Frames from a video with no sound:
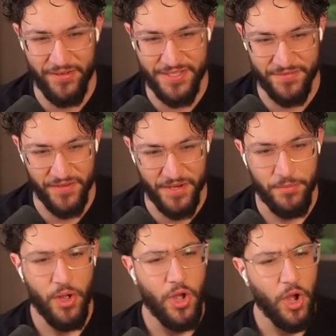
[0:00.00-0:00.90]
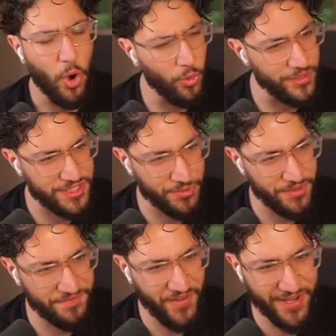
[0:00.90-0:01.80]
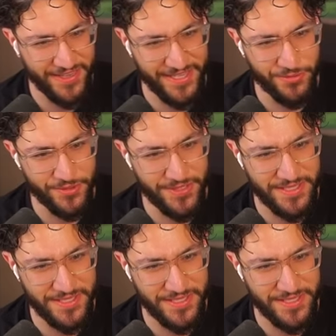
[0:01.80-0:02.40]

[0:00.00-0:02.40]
a different name. Holy shit, what the fuck are they doing to